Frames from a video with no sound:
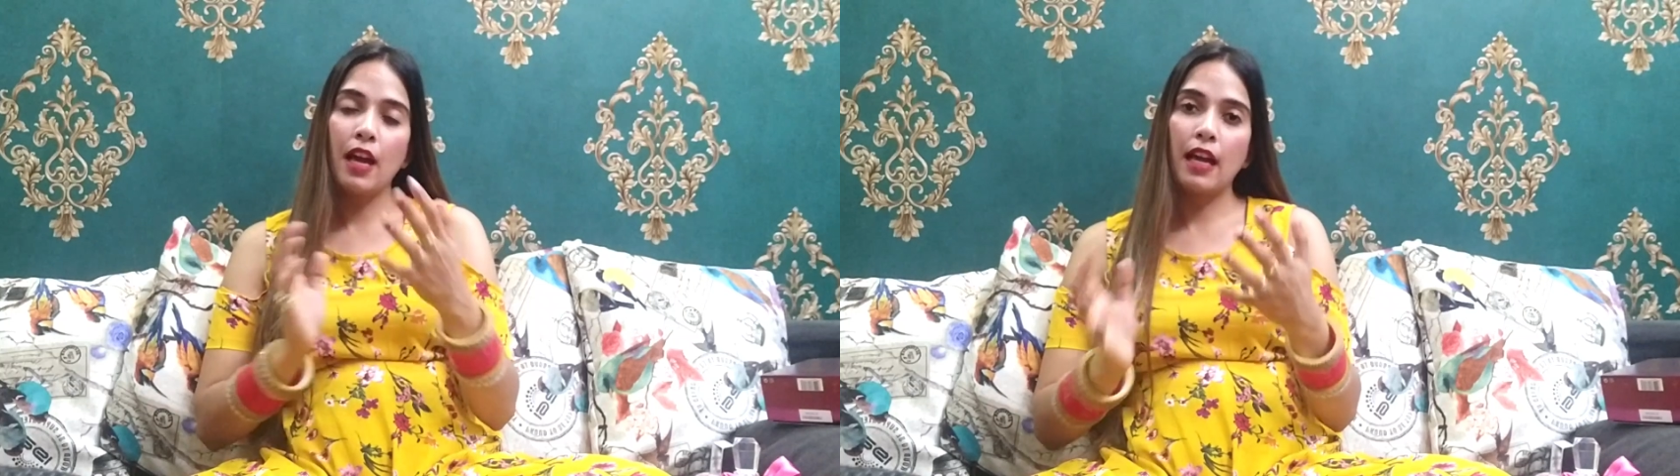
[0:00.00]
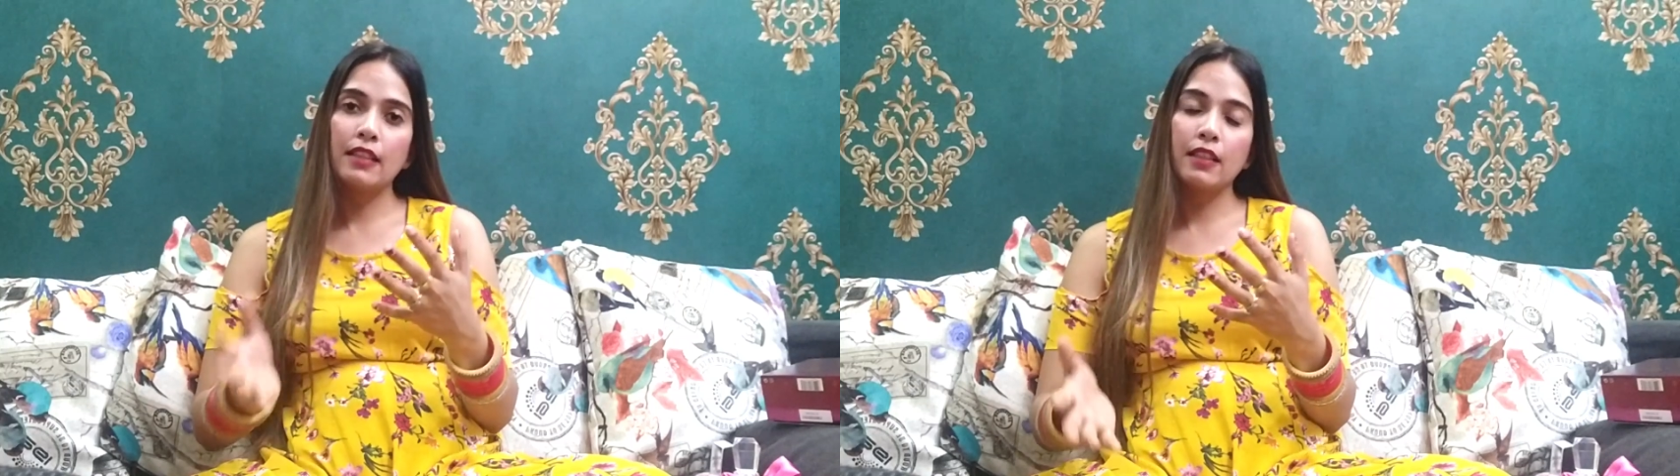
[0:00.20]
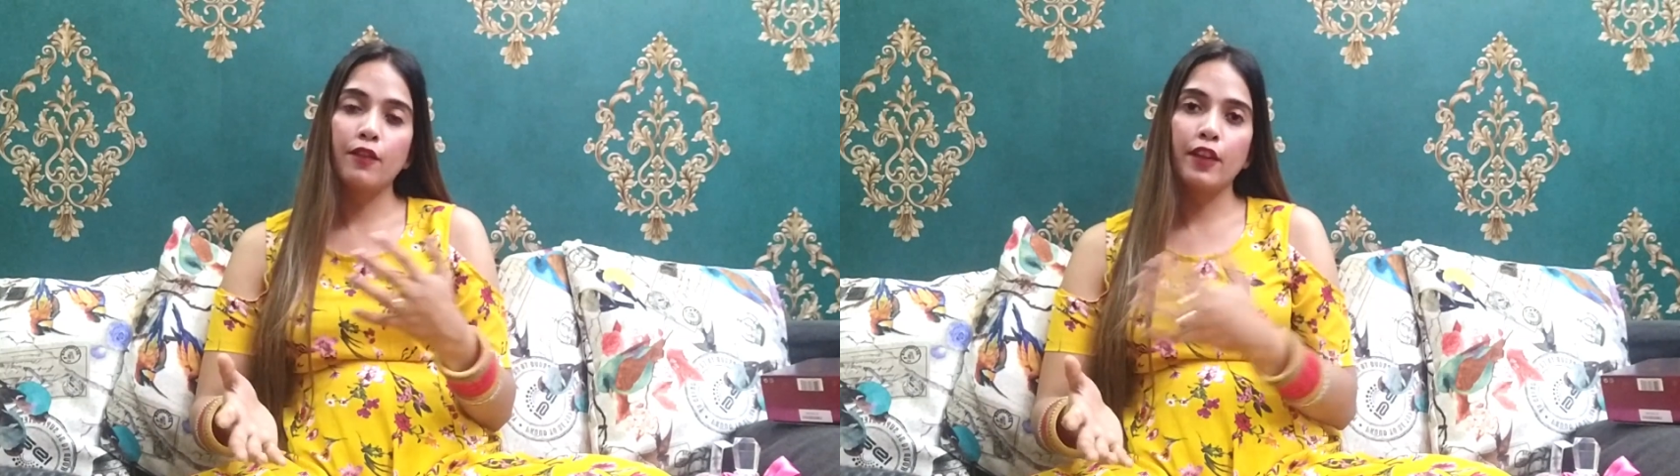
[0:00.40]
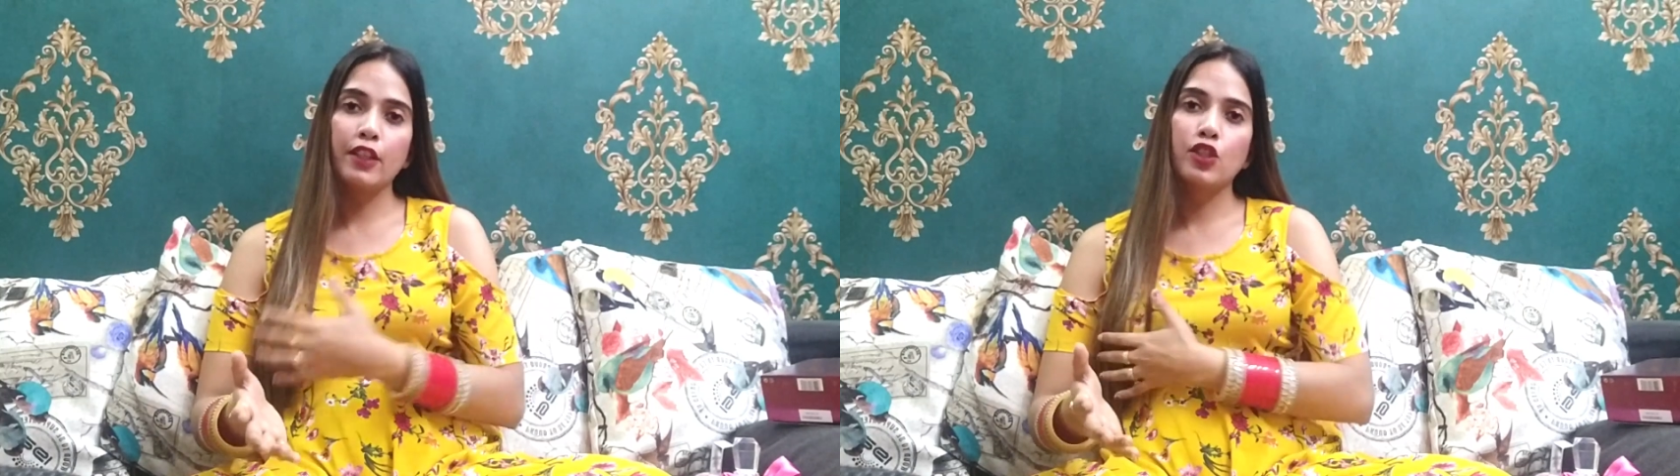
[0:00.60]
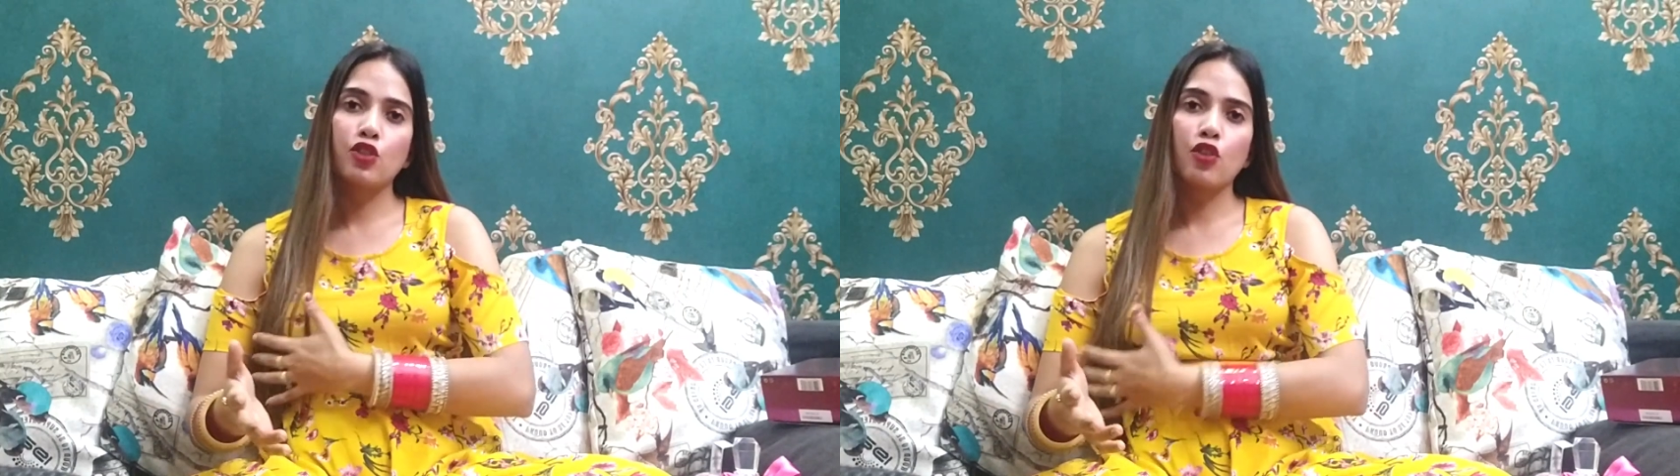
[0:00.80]
has a
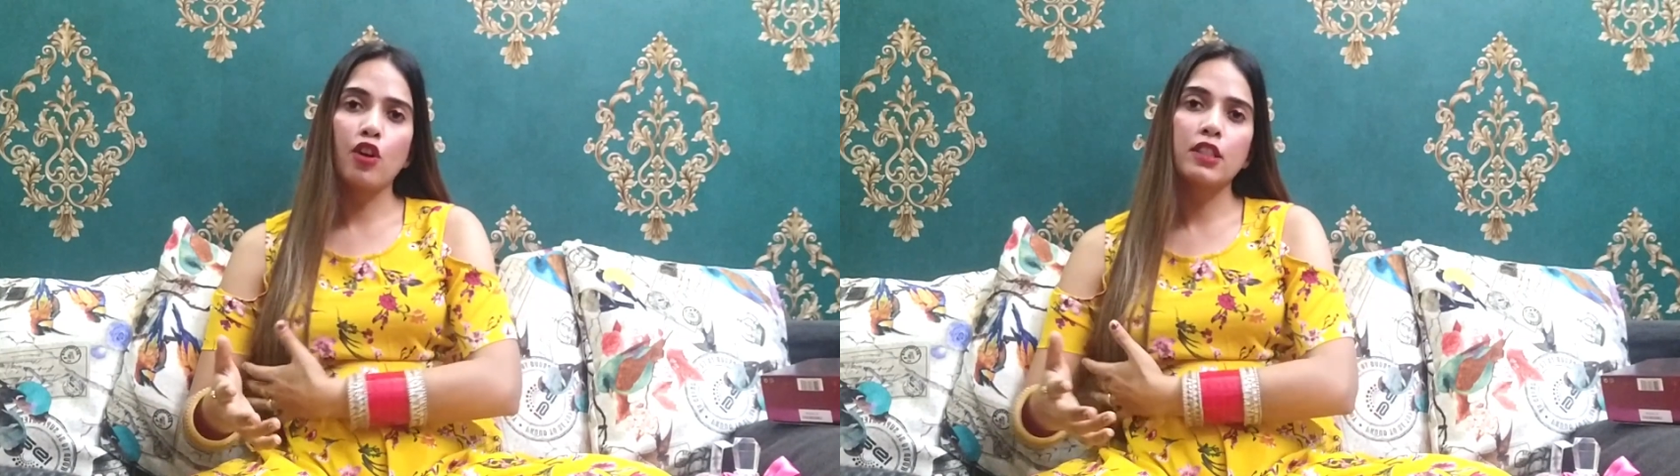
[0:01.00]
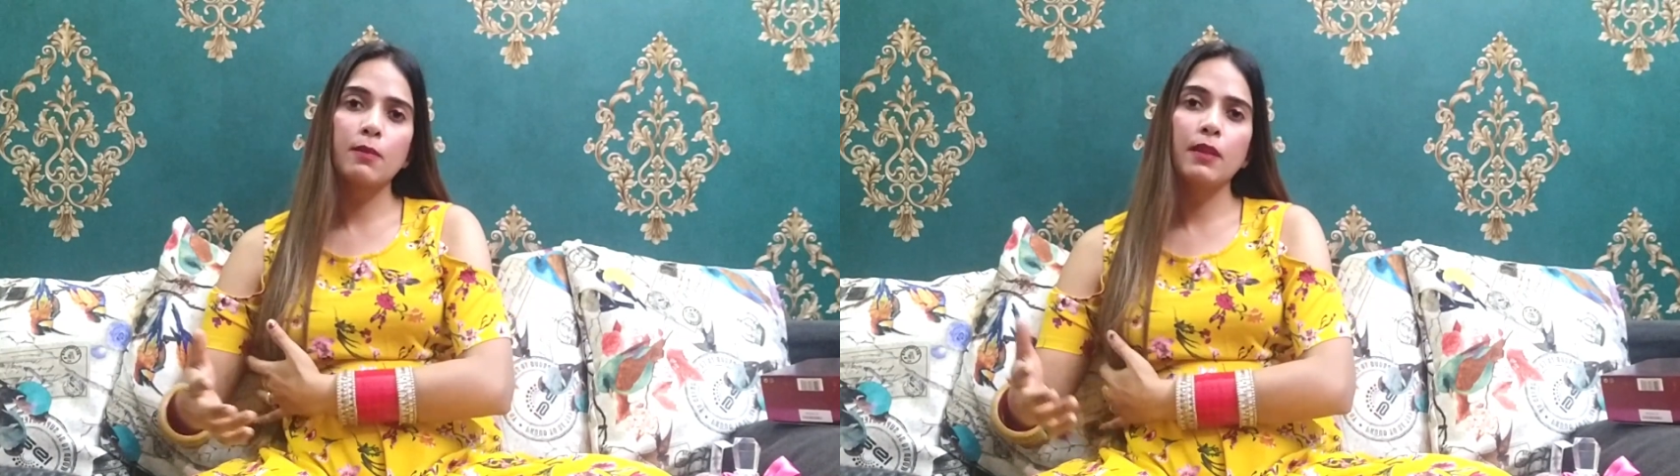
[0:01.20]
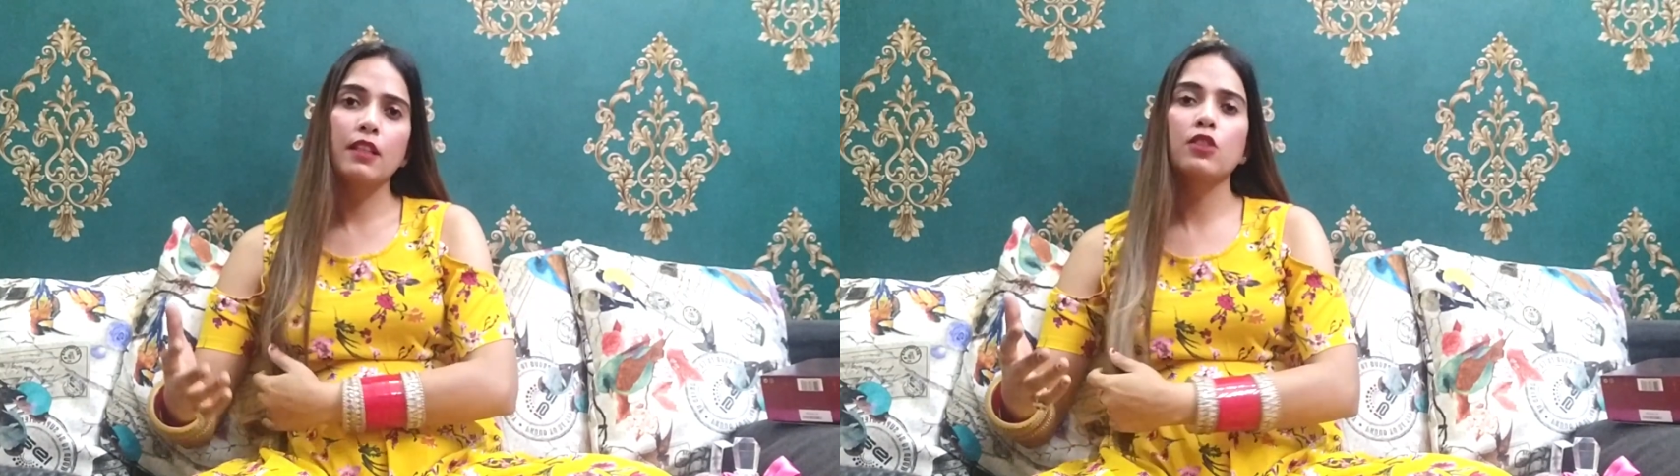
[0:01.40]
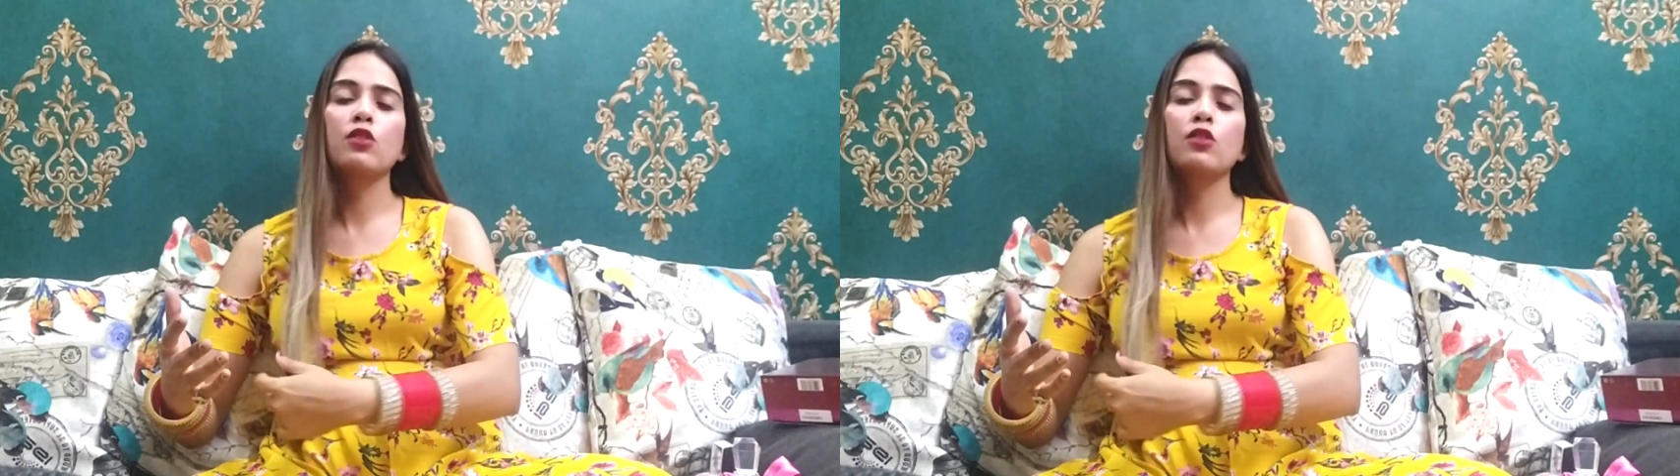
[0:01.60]
very strong smell,